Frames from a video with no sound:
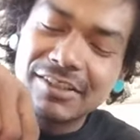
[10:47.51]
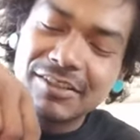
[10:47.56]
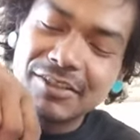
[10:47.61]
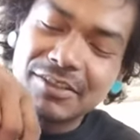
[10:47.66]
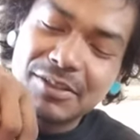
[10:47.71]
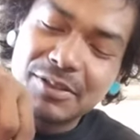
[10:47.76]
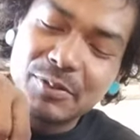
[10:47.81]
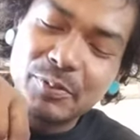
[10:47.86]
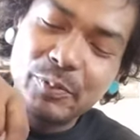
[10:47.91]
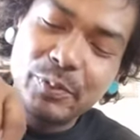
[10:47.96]

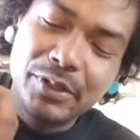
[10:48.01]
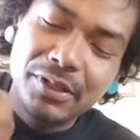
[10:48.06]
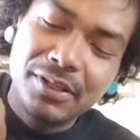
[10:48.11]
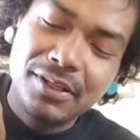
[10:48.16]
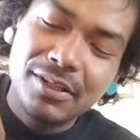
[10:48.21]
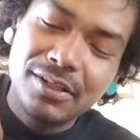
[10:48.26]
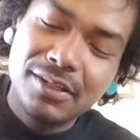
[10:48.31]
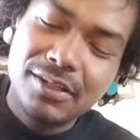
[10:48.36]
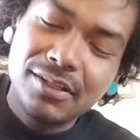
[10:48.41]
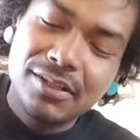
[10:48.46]

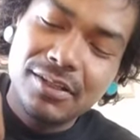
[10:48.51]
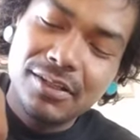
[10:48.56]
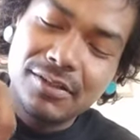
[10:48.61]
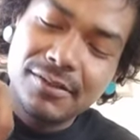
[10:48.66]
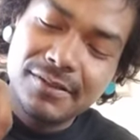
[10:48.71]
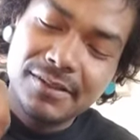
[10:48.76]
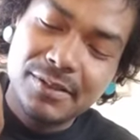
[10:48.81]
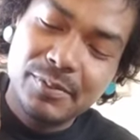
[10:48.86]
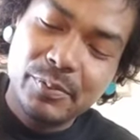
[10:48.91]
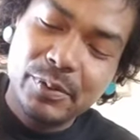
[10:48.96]
Spin,
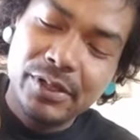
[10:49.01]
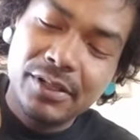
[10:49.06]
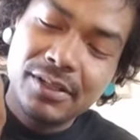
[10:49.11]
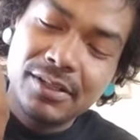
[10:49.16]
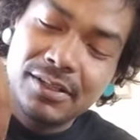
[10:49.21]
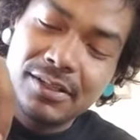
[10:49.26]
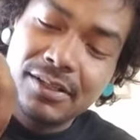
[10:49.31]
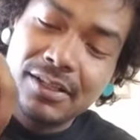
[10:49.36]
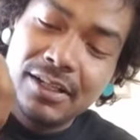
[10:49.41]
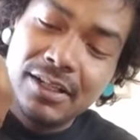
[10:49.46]

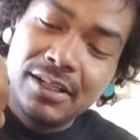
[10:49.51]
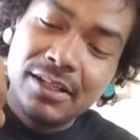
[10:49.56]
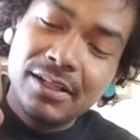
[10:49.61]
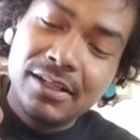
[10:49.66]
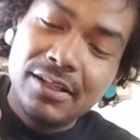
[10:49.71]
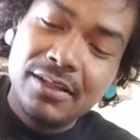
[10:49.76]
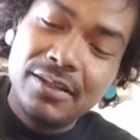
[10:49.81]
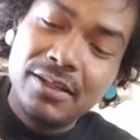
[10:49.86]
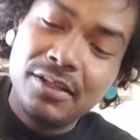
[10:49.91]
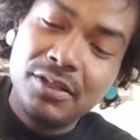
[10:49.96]
spin,
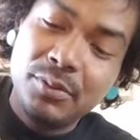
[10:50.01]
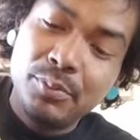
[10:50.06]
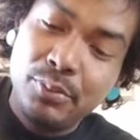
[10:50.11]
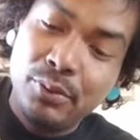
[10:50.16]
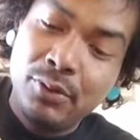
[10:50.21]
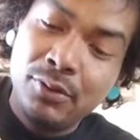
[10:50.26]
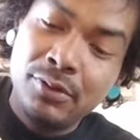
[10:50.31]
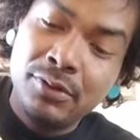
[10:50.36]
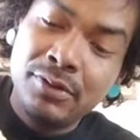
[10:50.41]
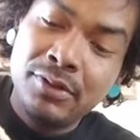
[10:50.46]
and then you
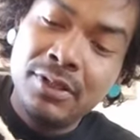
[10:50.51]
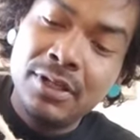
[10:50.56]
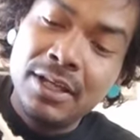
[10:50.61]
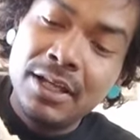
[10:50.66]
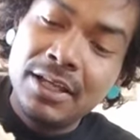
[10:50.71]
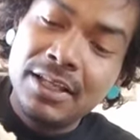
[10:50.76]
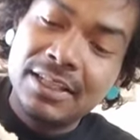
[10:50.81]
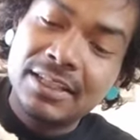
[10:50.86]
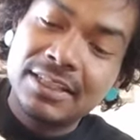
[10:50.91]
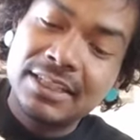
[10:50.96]
pull
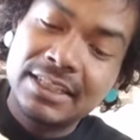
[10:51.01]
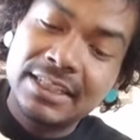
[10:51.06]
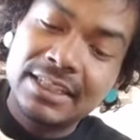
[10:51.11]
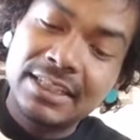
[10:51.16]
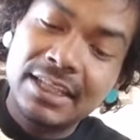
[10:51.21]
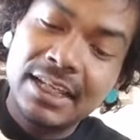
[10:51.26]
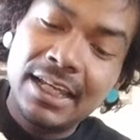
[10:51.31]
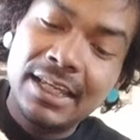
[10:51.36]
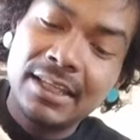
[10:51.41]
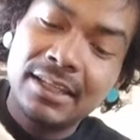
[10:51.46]

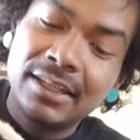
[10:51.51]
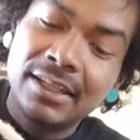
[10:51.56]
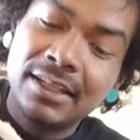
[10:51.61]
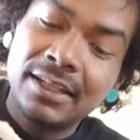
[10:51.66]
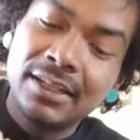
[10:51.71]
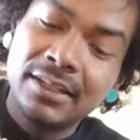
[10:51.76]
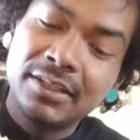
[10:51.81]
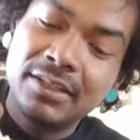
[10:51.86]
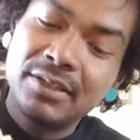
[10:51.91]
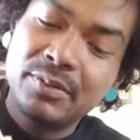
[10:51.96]

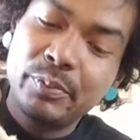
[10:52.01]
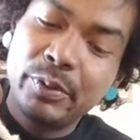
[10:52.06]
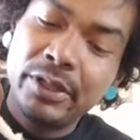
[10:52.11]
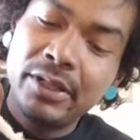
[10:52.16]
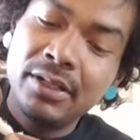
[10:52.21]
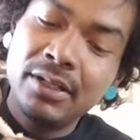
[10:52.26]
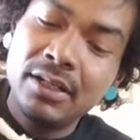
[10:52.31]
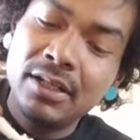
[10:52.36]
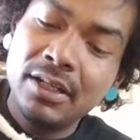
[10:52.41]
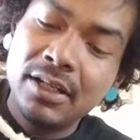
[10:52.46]
slightly. You
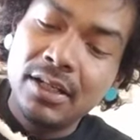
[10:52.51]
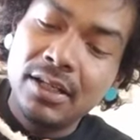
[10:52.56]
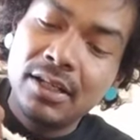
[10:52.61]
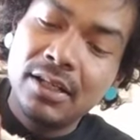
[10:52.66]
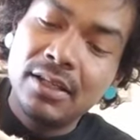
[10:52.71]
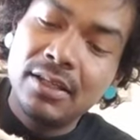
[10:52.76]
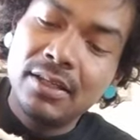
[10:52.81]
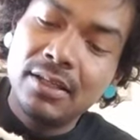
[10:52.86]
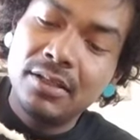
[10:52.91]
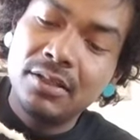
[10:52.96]
spin,
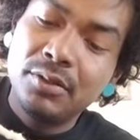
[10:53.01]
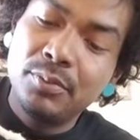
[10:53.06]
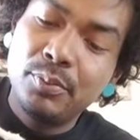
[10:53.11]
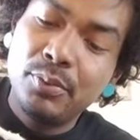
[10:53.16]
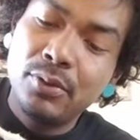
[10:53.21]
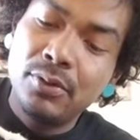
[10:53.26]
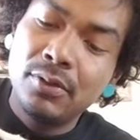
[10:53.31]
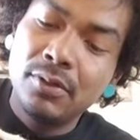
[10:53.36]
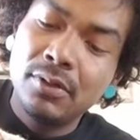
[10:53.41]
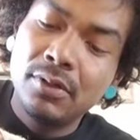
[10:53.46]
and then you
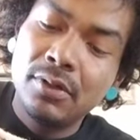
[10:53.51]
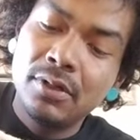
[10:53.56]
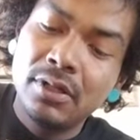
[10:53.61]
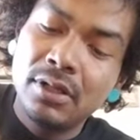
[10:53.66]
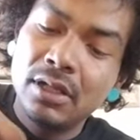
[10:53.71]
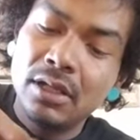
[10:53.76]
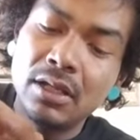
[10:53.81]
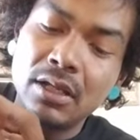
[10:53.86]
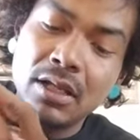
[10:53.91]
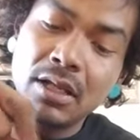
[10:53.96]
pull.
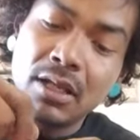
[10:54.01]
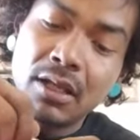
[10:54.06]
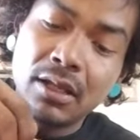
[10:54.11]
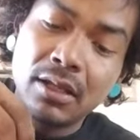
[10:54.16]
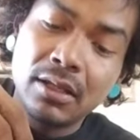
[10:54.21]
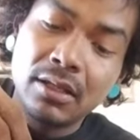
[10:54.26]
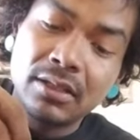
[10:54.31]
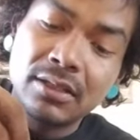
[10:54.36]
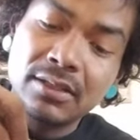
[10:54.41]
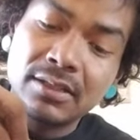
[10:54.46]

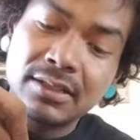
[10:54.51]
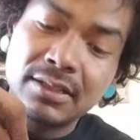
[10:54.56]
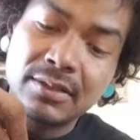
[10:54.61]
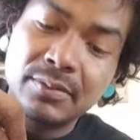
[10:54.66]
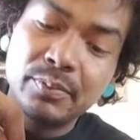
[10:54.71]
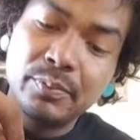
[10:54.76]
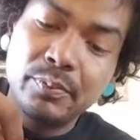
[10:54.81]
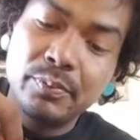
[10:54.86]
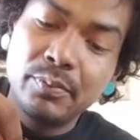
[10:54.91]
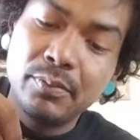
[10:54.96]
Sp
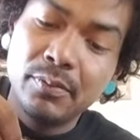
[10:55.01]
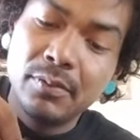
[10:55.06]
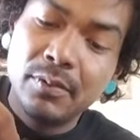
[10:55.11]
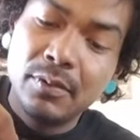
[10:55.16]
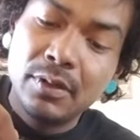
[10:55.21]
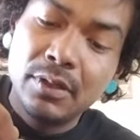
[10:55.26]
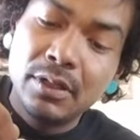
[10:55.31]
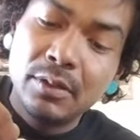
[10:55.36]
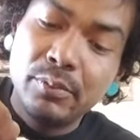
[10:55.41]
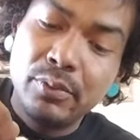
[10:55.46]

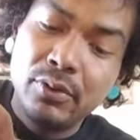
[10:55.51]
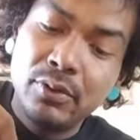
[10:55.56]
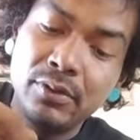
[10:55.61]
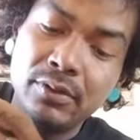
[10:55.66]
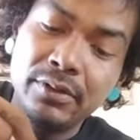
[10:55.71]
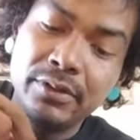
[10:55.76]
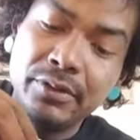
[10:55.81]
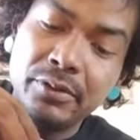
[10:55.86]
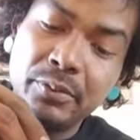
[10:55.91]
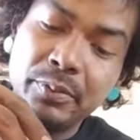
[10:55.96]

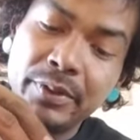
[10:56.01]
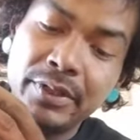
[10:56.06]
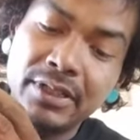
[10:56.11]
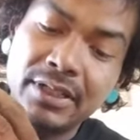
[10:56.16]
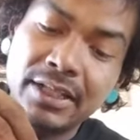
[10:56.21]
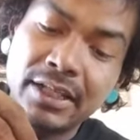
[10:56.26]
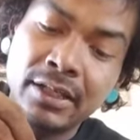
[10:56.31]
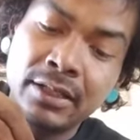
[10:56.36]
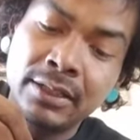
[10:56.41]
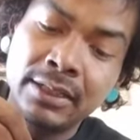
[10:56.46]
pull a little bit
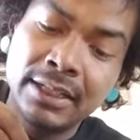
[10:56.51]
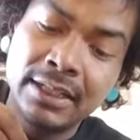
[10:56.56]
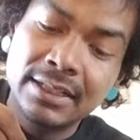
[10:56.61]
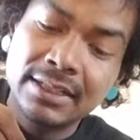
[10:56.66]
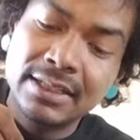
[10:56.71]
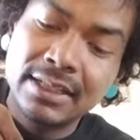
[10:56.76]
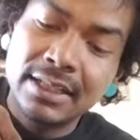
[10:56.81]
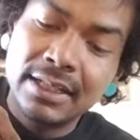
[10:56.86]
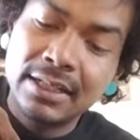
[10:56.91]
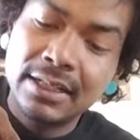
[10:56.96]
till it
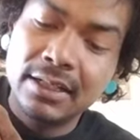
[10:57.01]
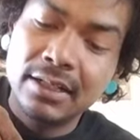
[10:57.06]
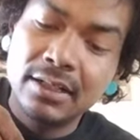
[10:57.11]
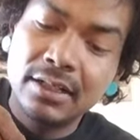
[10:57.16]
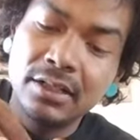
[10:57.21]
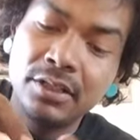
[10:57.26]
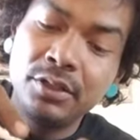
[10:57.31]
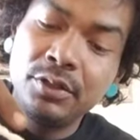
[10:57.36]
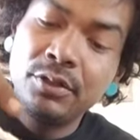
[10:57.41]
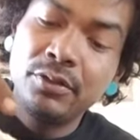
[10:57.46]
gets like
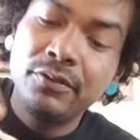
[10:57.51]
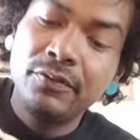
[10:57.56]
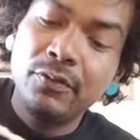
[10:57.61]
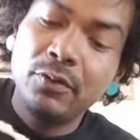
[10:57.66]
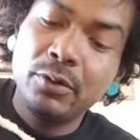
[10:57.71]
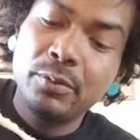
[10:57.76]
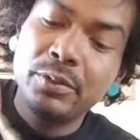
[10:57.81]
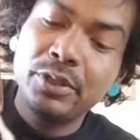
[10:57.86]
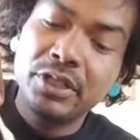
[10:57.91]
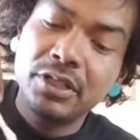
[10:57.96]
a
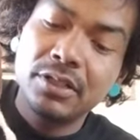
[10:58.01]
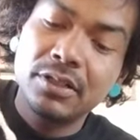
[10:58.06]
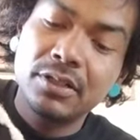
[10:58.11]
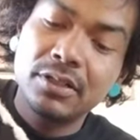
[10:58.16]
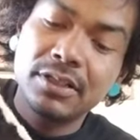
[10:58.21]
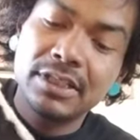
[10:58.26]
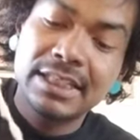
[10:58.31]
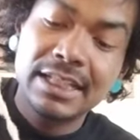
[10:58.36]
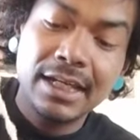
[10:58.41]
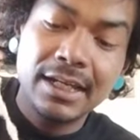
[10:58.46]
uniform
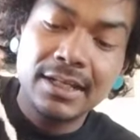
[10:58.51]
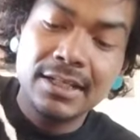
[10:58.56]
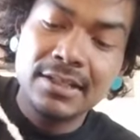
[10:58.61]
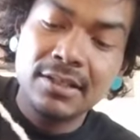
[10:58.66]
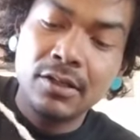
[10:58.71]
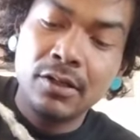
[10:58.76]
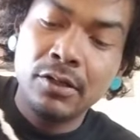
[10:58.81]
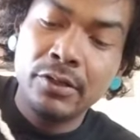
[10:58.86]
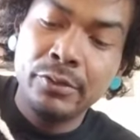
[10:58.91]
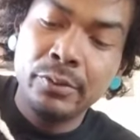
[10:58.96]
size
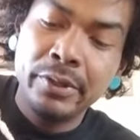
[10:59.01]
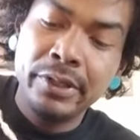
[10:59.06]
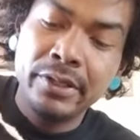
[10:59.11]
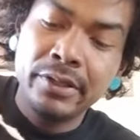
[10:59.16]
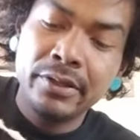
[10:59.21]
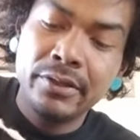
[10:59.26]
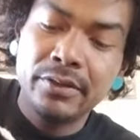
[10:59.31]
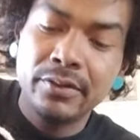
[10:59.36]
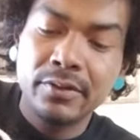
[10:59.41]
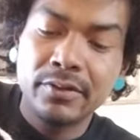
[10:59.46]
all the
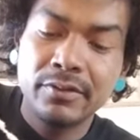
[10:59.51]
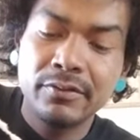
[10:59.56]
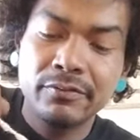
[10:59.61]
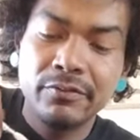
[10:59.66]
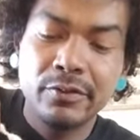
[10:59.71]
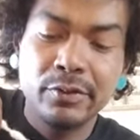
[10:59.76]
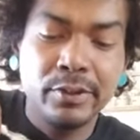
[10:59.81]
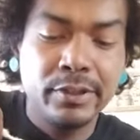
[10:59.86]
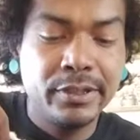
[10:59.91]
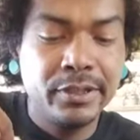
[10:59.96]
way
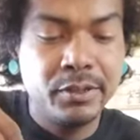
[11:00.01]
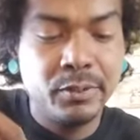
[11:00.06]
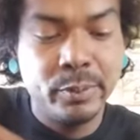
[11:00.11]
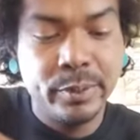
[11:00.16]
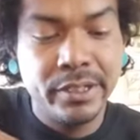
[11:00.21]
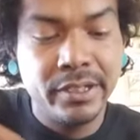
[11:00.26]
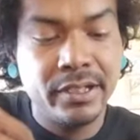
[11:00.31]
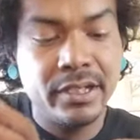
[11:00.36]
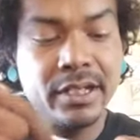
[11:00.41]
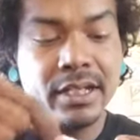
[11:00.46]
for a little
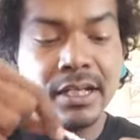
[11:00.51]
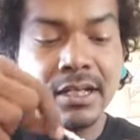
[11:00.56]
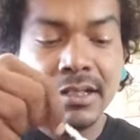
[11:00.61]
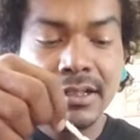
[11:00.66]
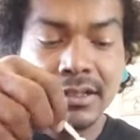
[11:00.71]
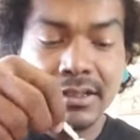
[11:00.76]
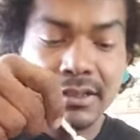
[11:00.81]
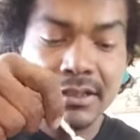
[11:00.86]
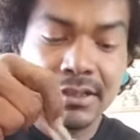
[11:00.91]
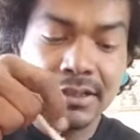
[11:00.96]
bit.
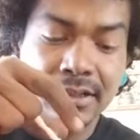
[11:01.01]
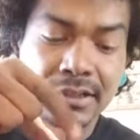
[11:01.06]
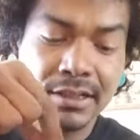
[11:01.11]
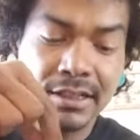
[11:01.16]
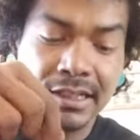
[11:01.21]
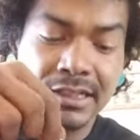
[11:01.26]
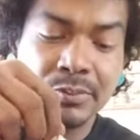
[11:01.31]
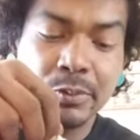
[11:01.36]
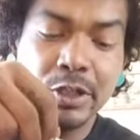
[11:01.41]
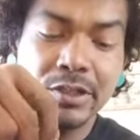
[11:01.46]

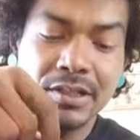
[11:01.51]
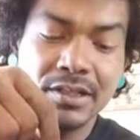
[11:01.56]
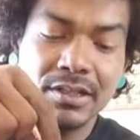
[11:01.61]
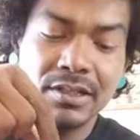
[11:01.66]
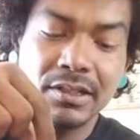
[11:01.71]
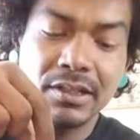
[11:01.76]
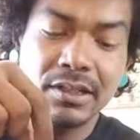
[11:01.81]
As much as you